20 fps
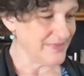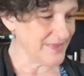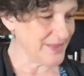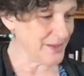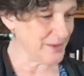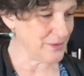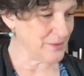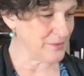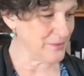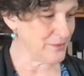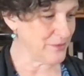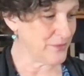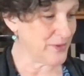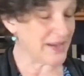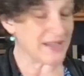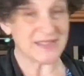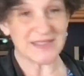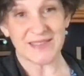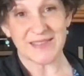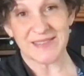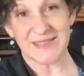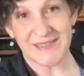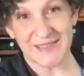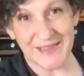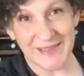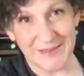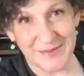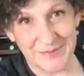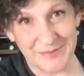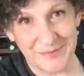little phrases
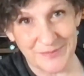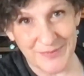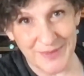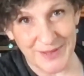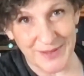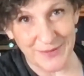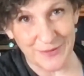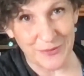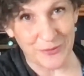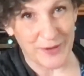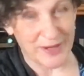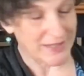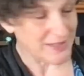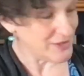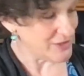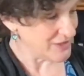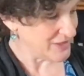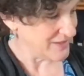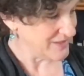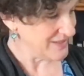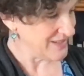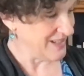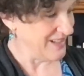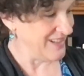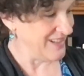in French.